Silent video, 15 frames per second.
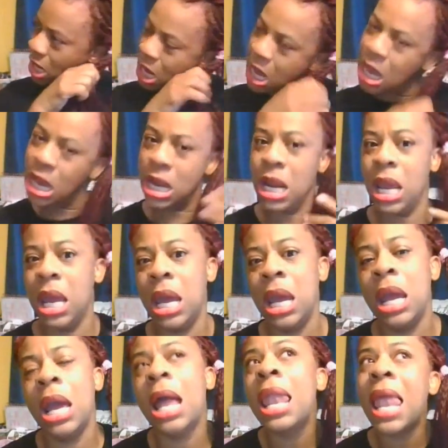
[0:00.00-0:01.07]
ring on
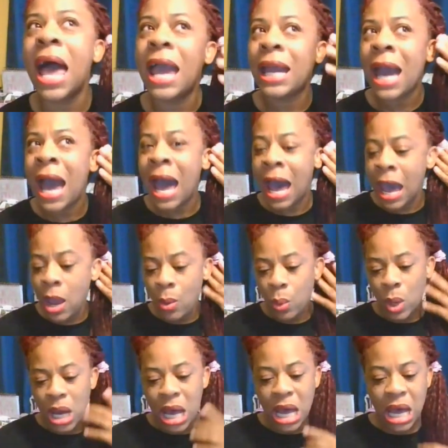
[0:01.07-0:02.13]
it, like, I
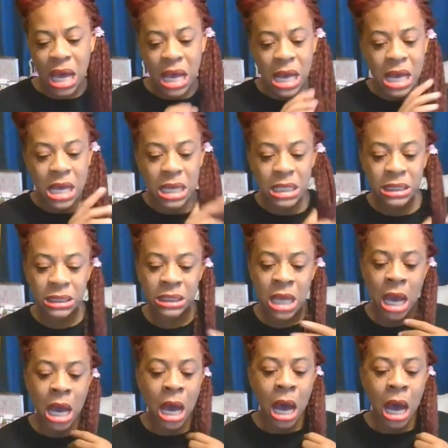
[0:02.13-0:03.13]
was,